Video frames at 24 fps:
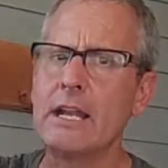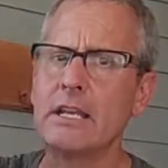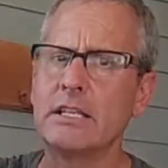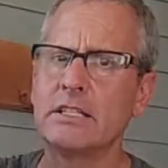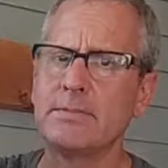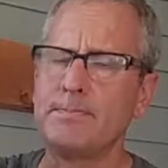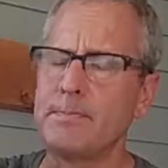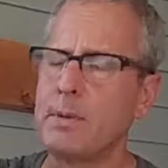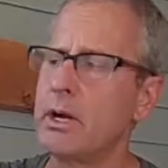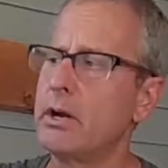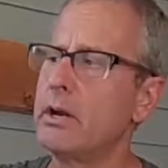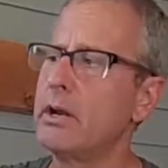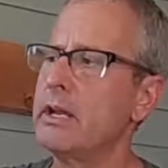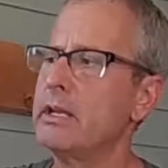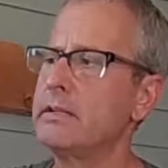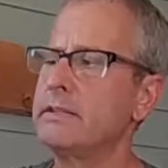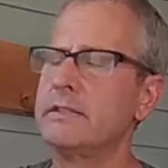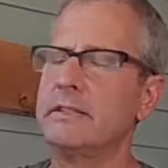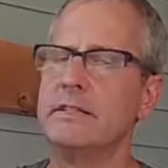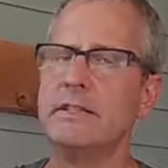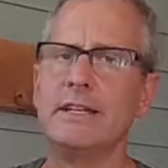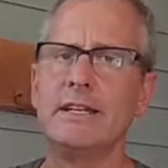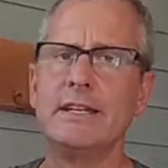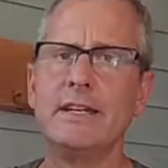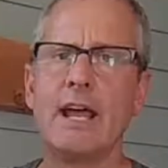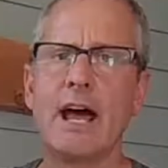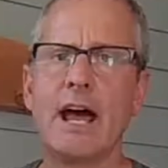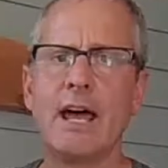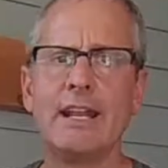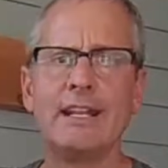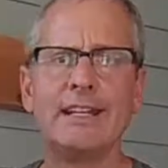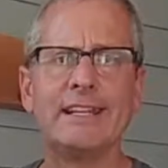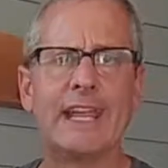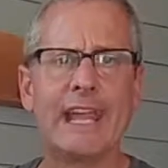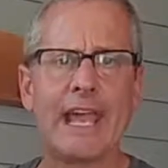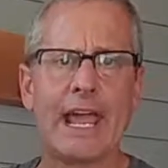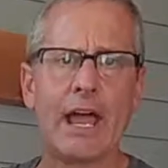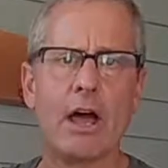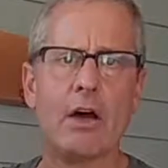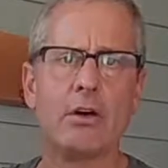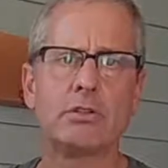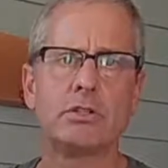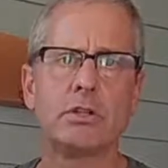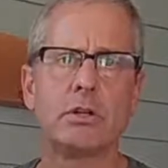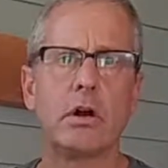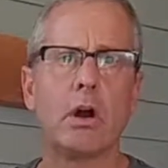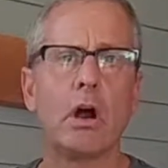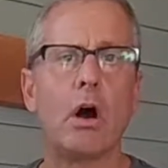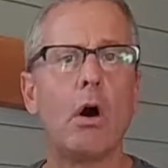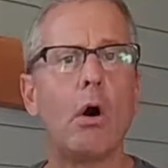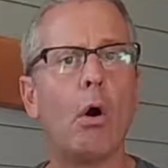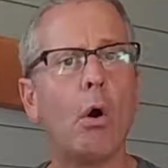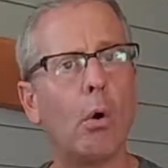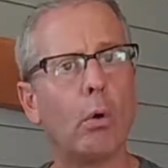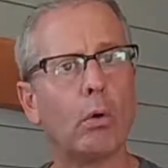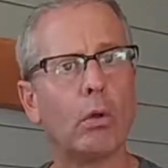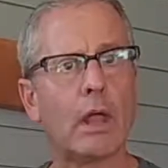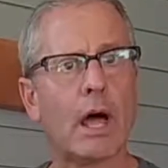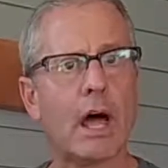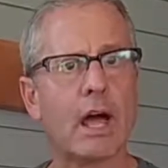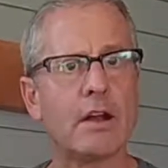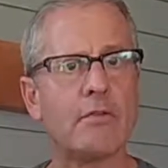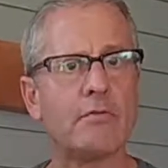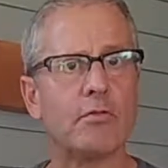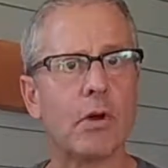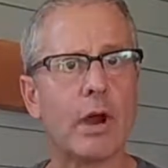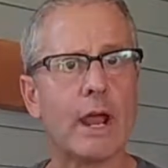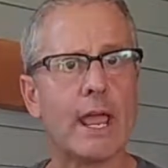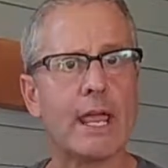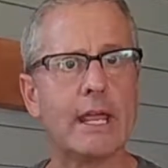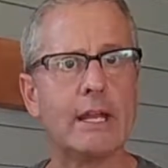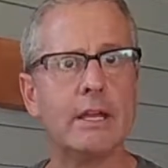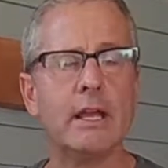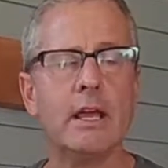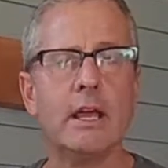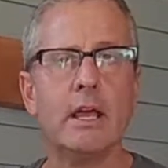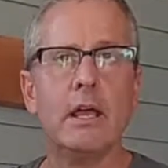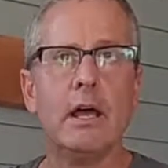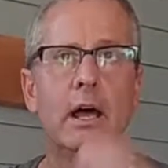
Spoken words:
encounter a whole lot of rain,